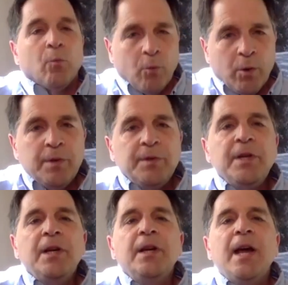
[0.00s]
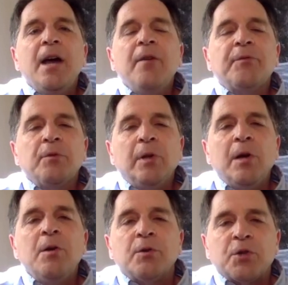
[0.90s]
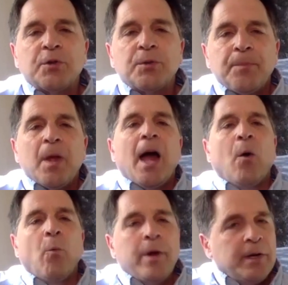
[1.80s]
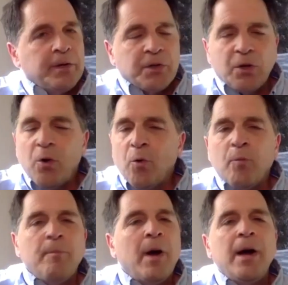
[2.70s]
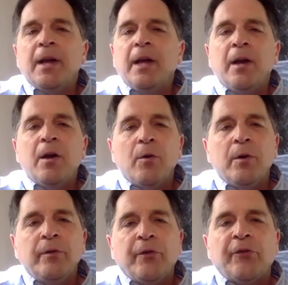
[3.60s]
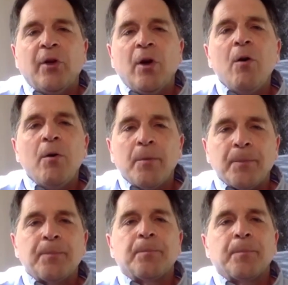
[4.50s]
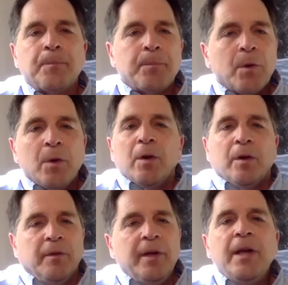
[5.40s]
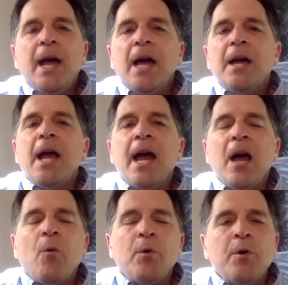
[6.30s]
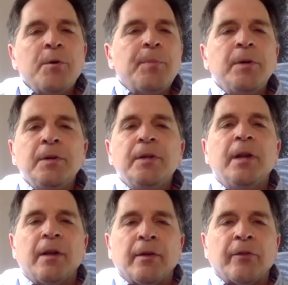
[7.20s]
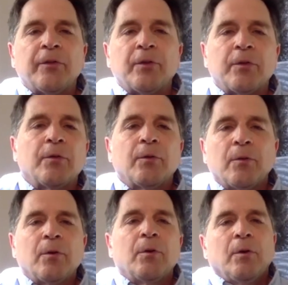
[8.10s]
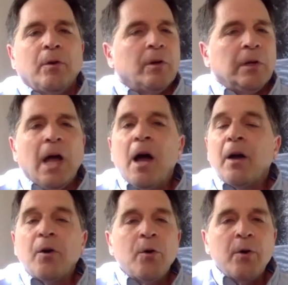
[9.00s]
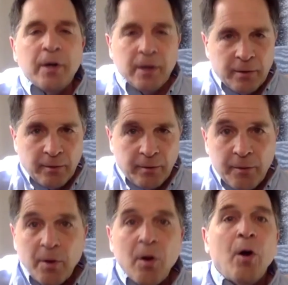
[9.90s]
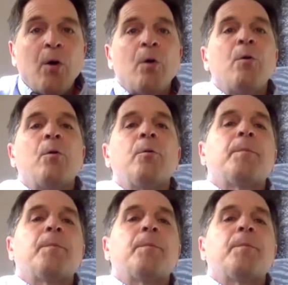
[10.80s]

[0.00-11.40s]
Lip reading: But one day after lunch, I went to comb my hair and saw they had Howard pinned against the locker in the hall.